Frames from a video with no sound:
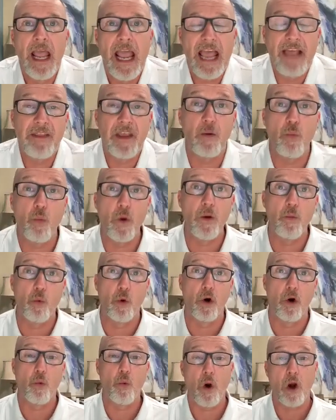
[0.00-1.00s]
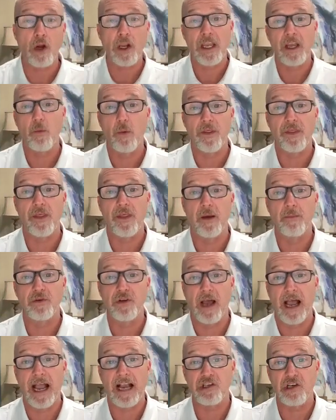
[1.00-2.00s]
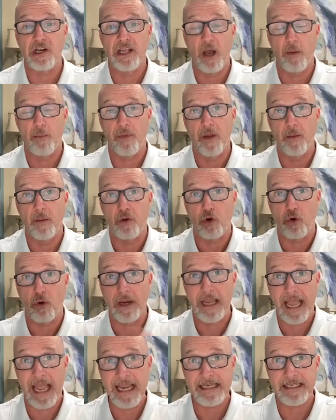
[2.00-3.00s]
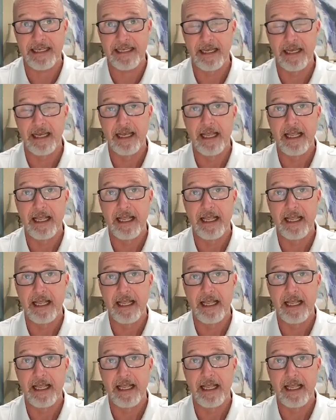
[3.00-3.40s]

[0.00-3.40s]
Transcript: And then when we're working with them to actually help them create